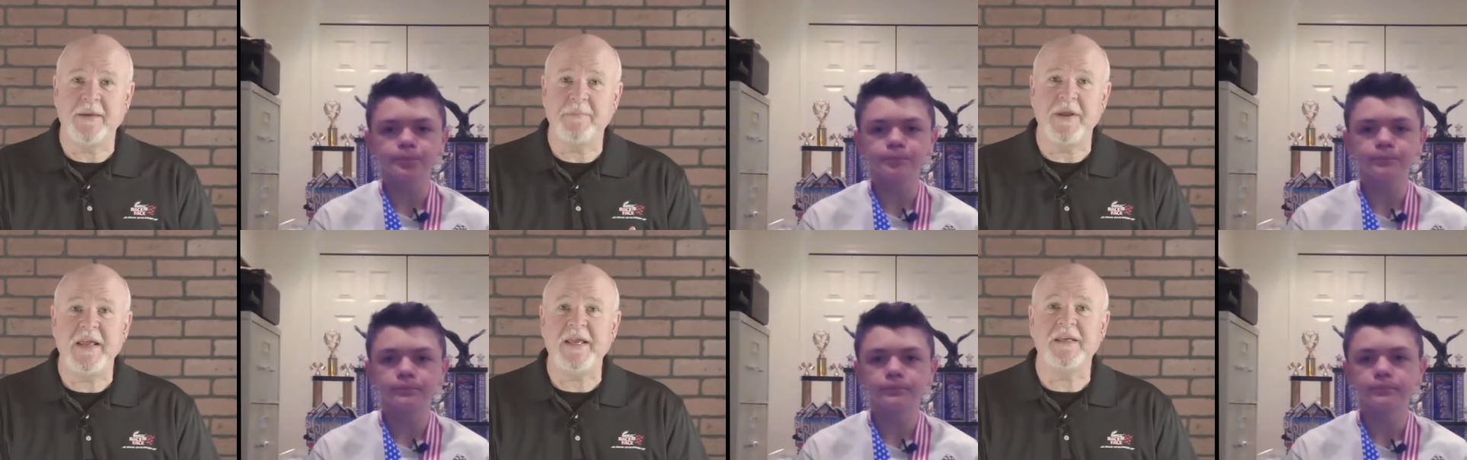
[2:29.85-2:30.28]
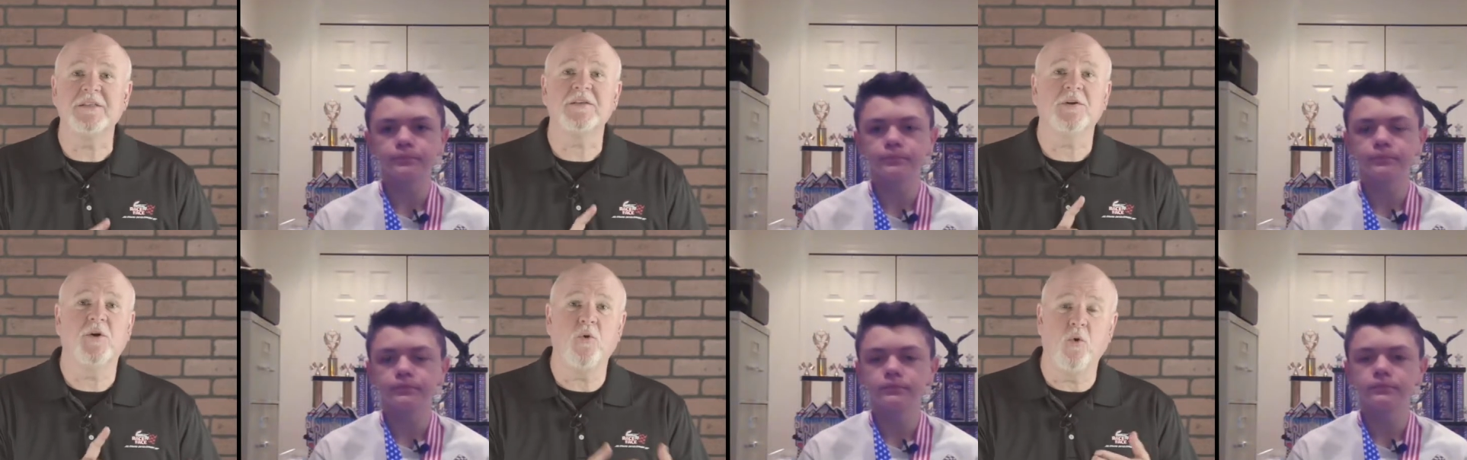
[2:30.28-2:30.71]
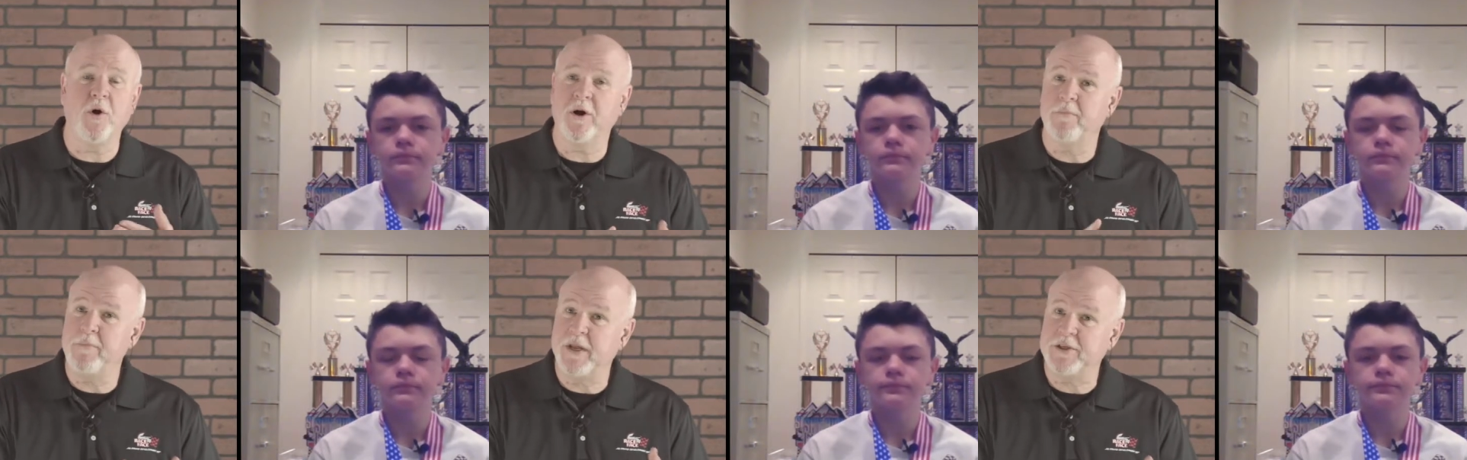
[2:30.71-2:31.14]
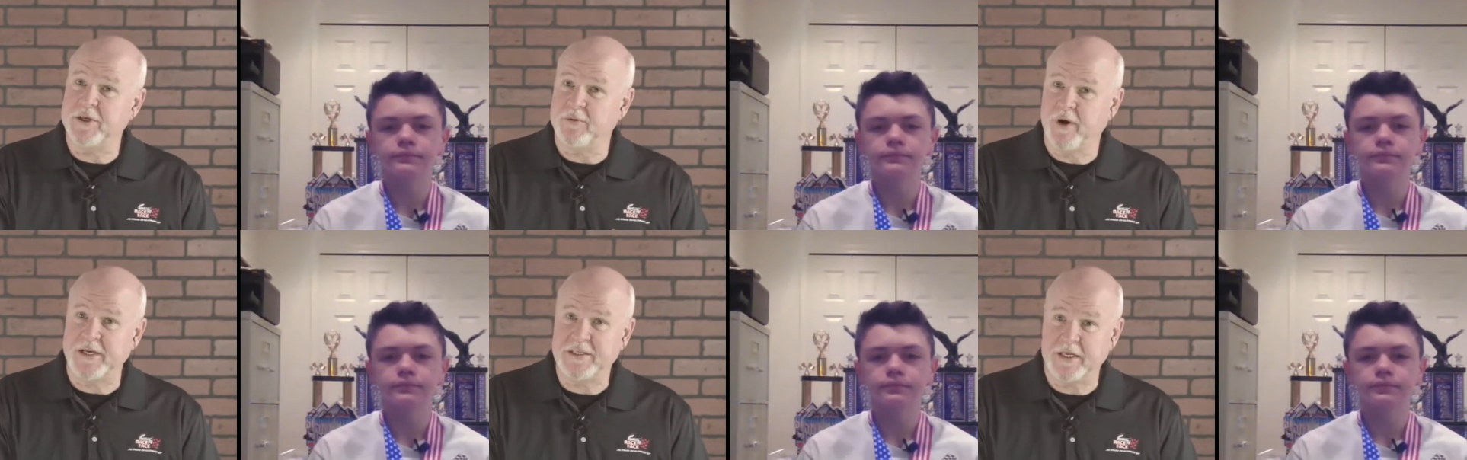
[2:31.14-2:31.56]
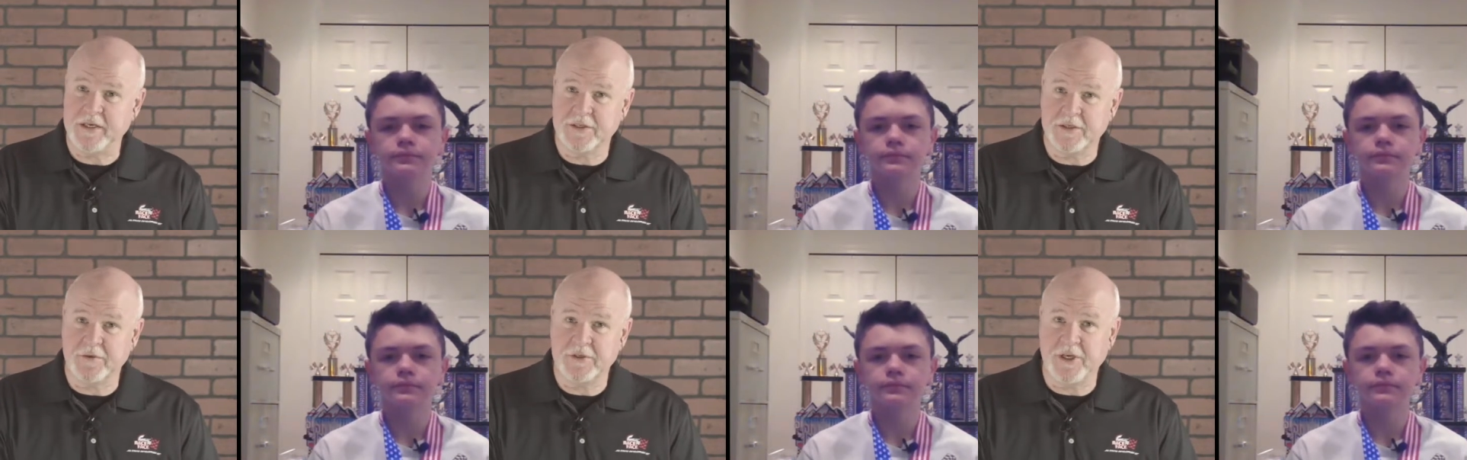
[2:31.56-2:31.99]
Speaker 1: Peaks Quarter Midget Racing
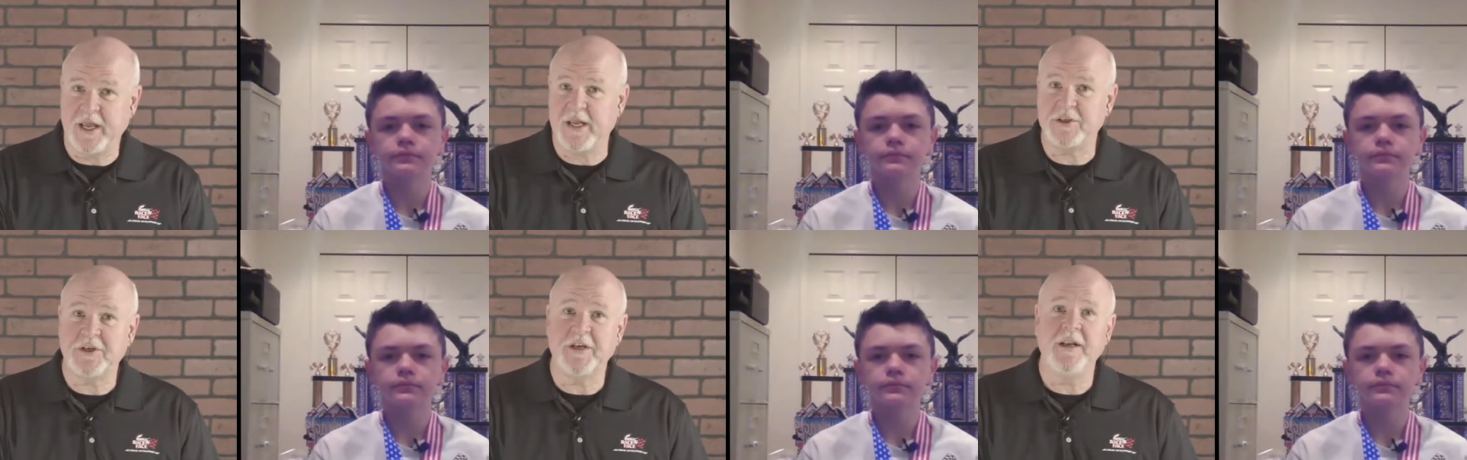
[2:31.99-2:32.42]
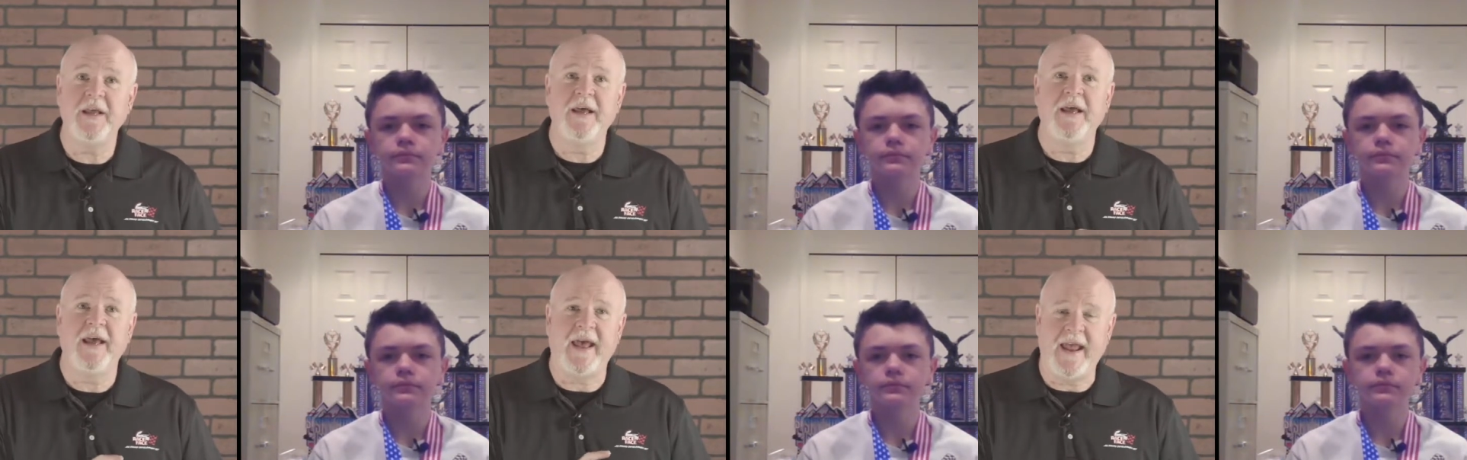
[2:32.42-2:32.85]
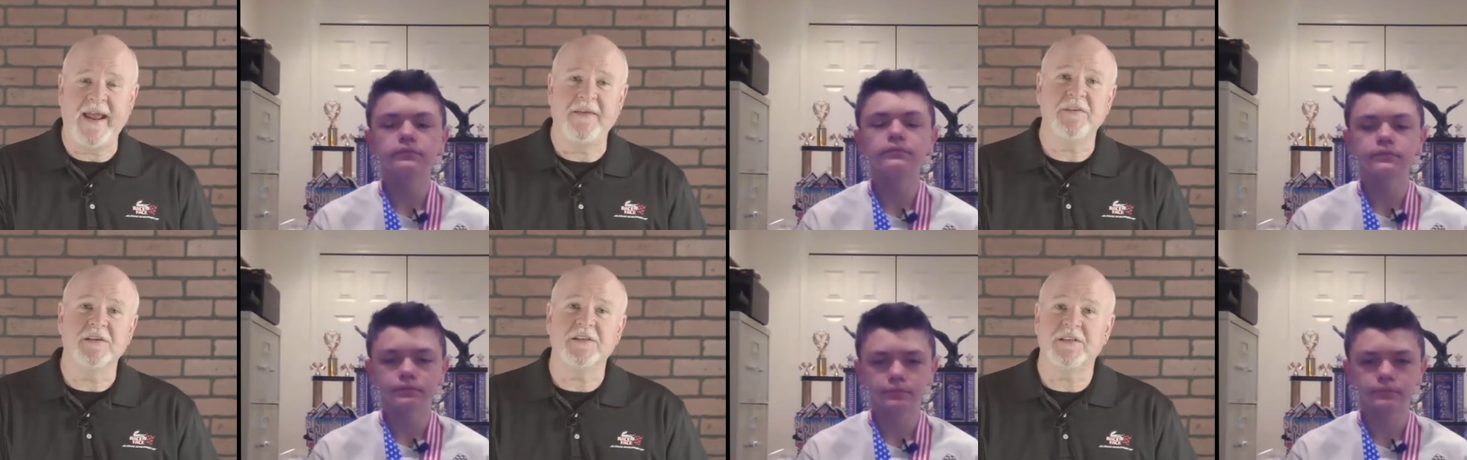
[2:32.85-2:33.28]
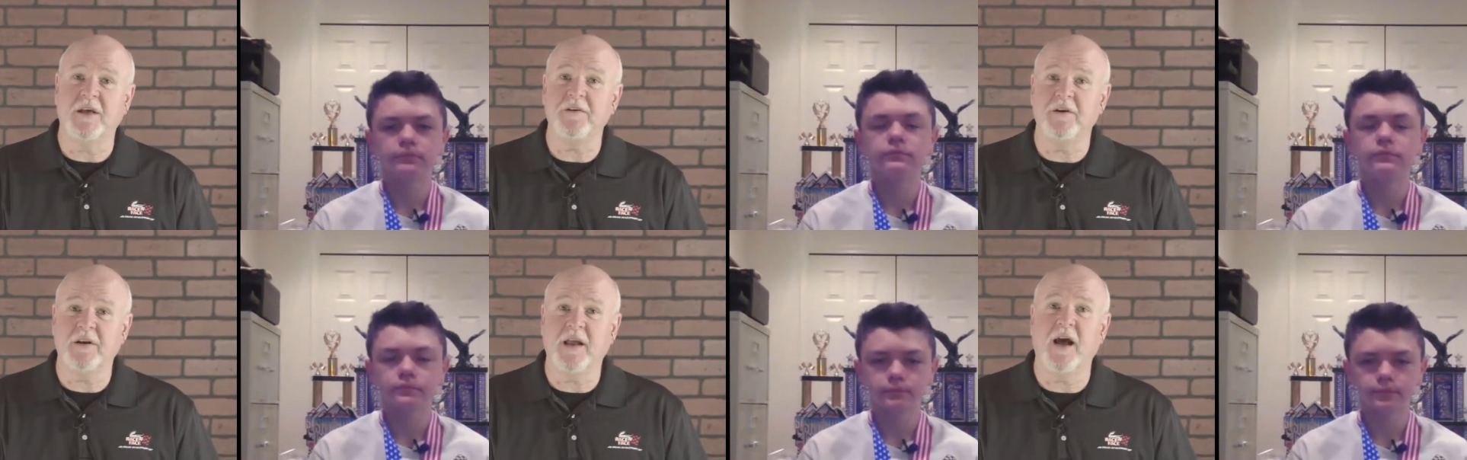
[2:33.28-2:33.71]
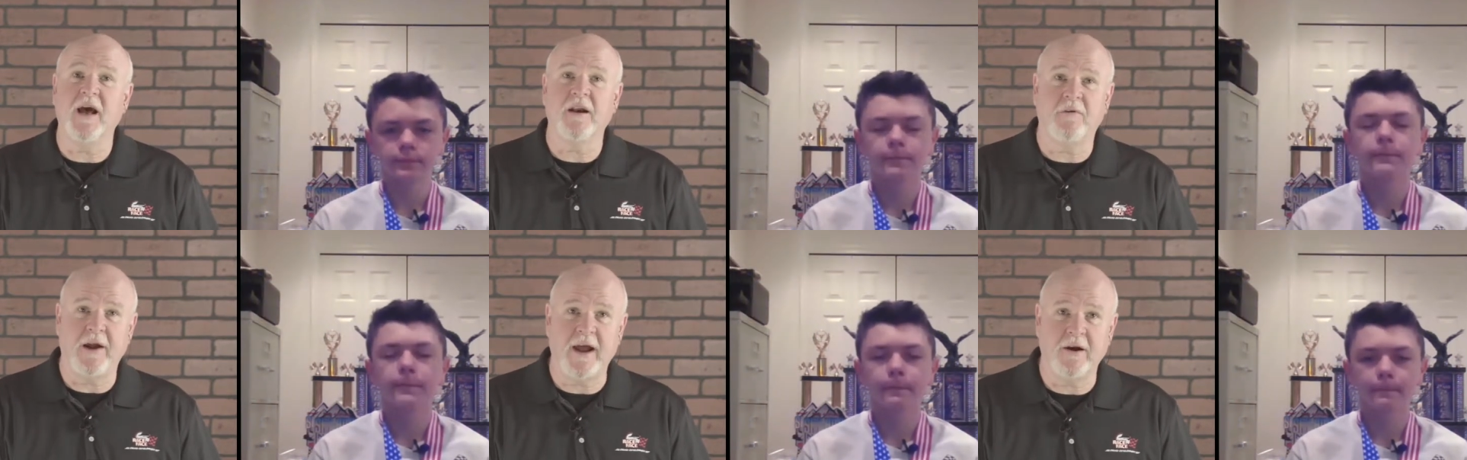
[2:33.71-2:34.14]
Association and the Southern
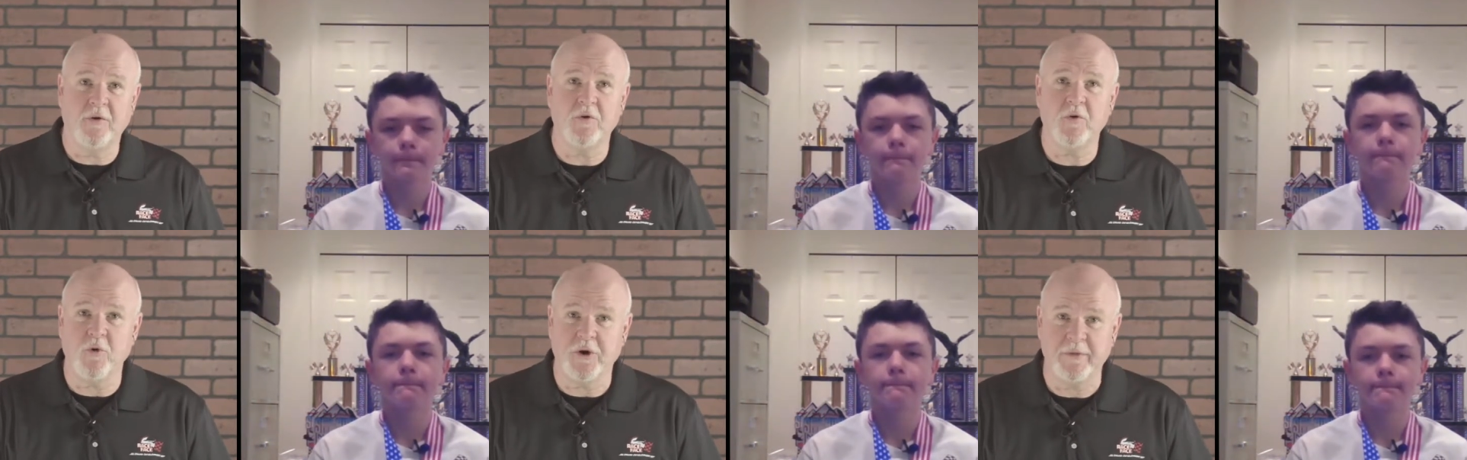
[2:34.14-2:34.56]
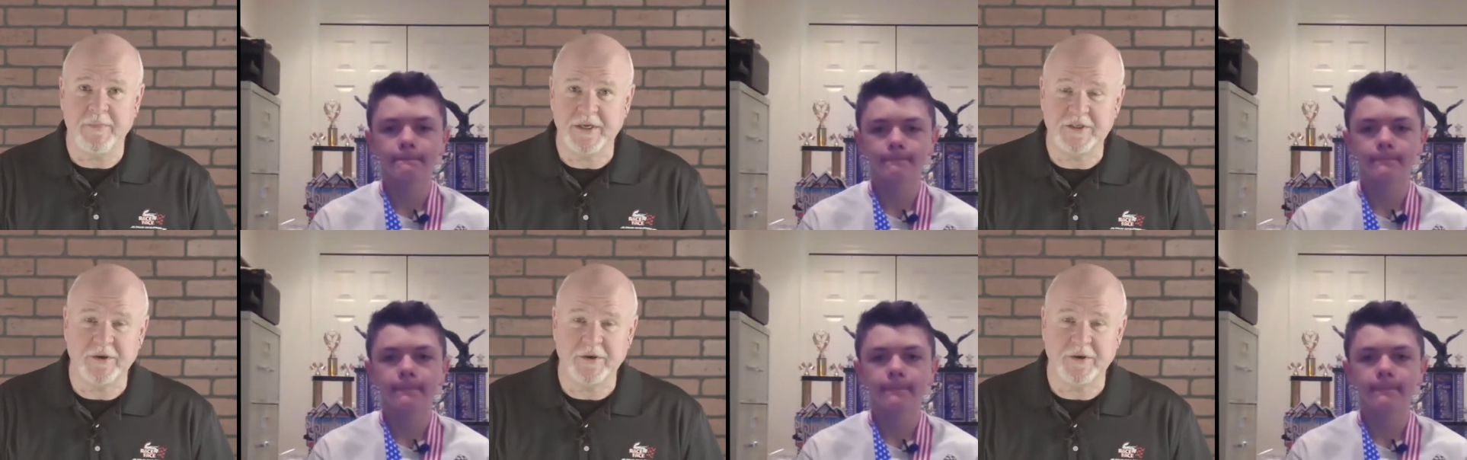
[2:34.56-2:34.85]
Colorado Quarter Midget